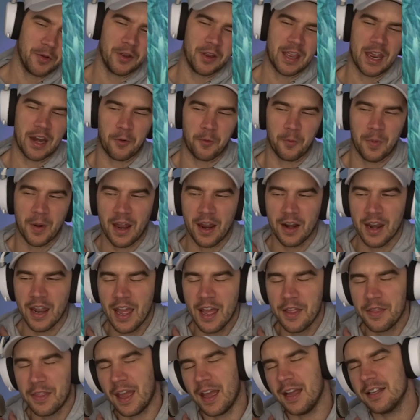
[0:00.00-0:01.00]
get around.
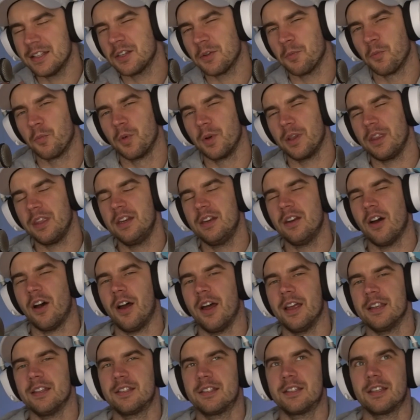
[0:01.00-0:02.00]
They had some really
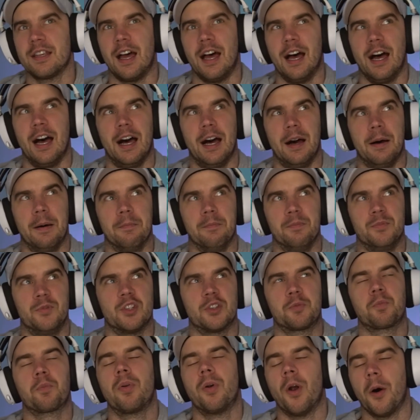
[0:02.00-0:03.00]
nice
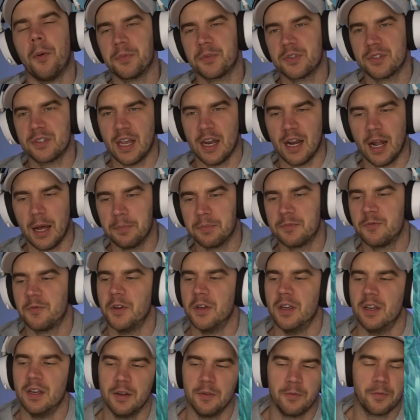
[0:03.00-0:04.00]
just props set up
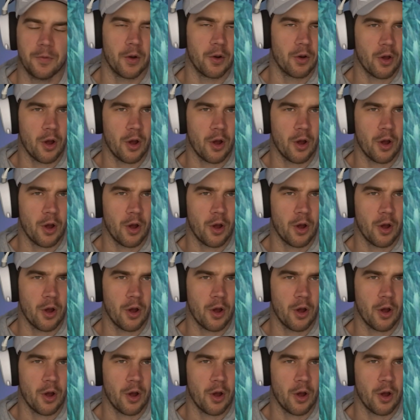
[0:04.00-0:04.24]
for photo